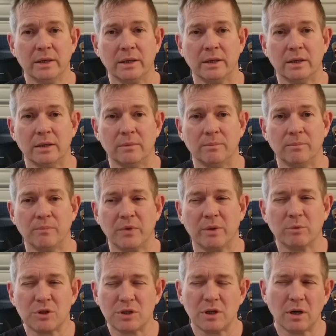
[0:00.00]
I'm going
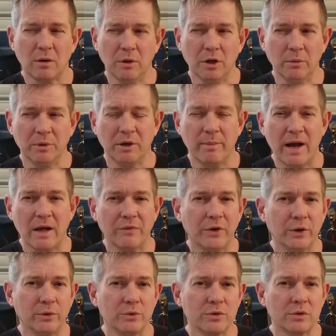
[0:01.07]
to share a little bit about
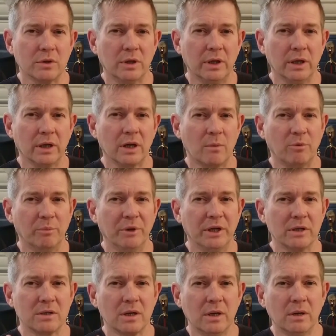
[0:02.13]
those in a couple
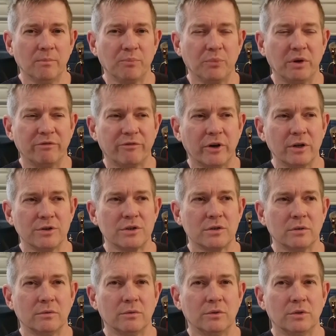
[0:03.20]
minutes, but first,
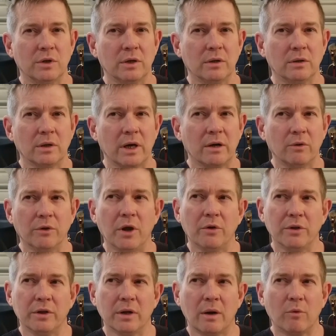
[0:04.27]
I want
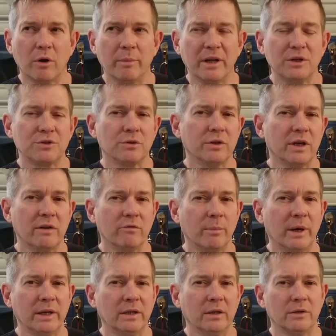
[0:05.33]
to make sure that
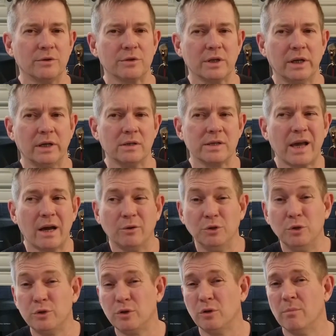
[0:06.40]
everybody understands how
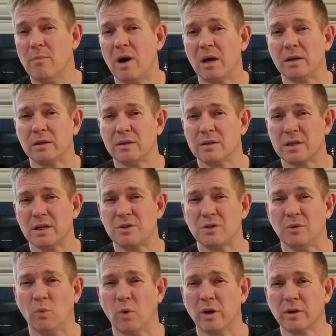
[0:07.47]
YouTube
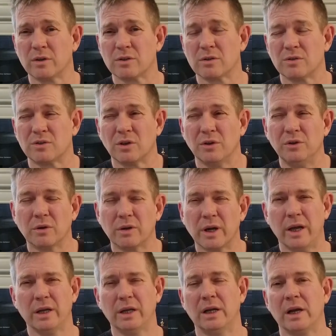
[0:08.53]
monetization works, so you'll
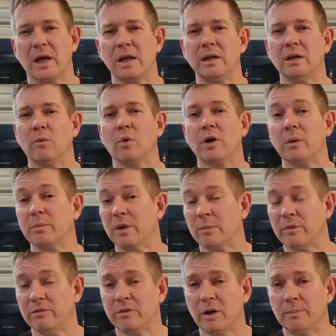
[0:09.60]
kind of get an idea where I'm coming from.